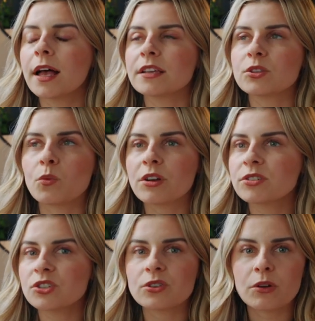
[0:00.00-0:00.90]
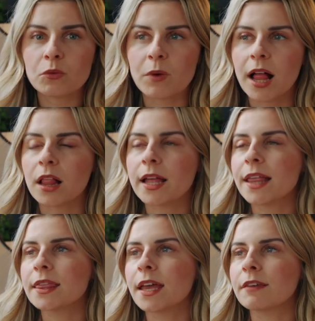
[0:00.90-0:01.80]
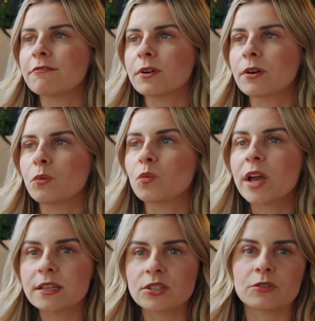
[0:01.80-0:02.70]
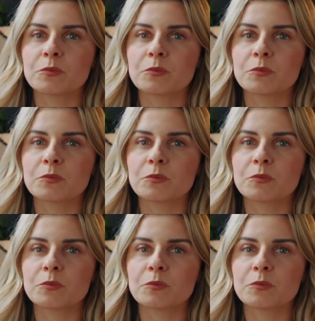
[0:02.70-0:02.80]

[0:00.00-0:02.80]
so water district or well, and then for waste,